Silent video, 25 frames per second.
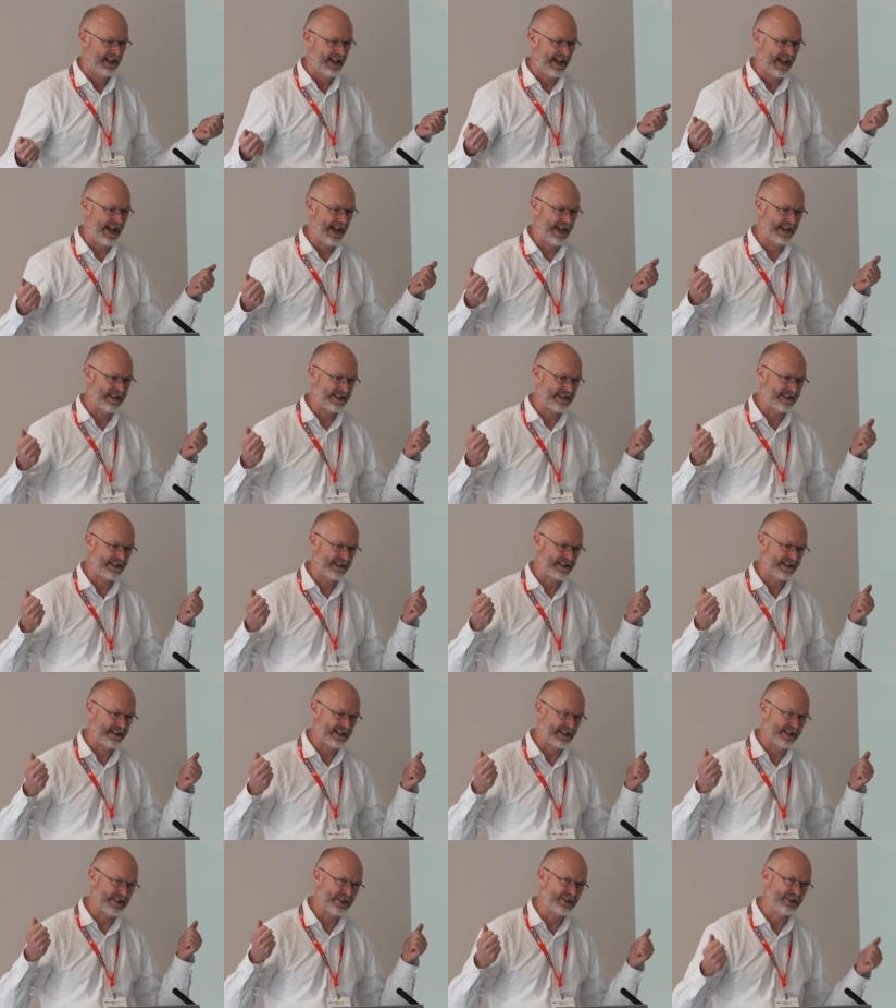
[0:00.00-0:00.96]
and
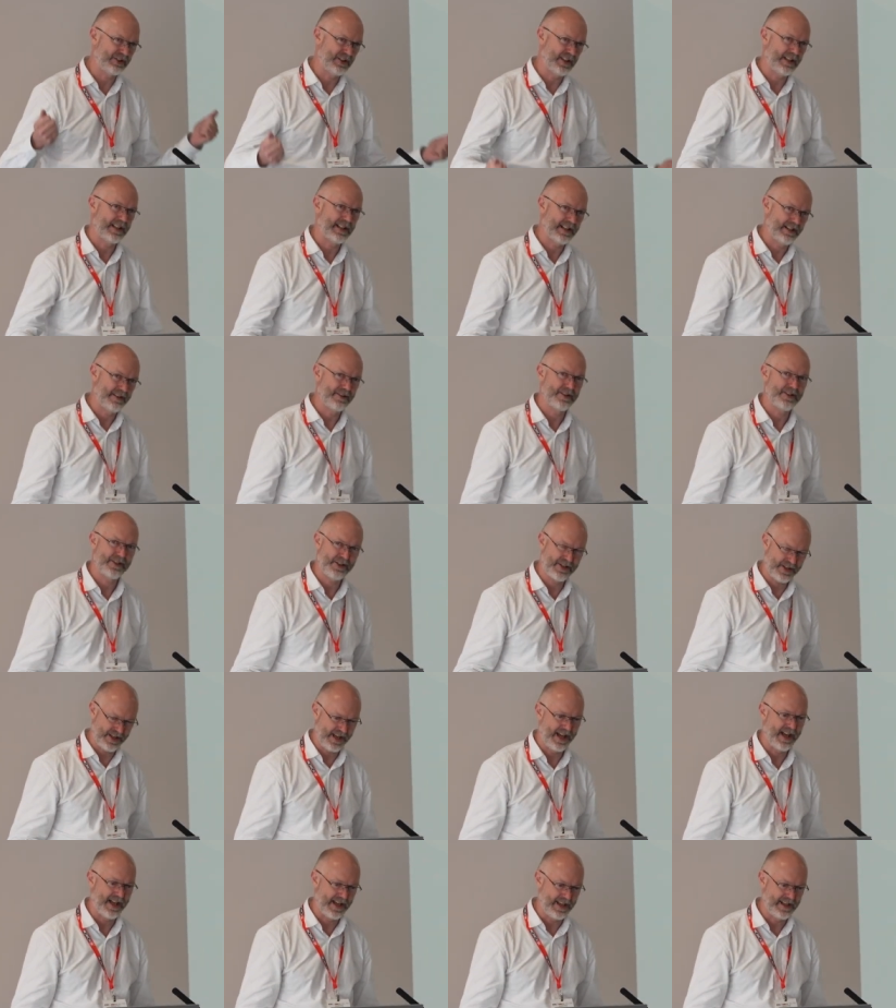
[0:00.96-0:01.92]
can sit there and
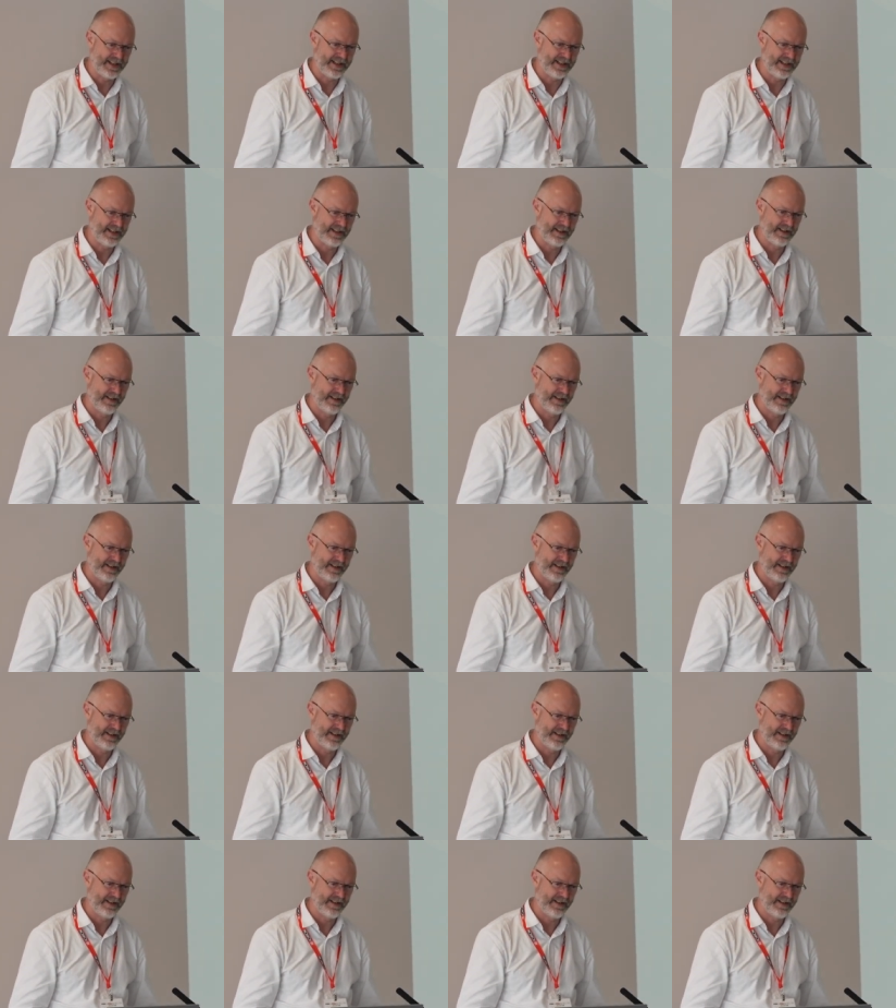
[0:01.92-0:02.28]
say,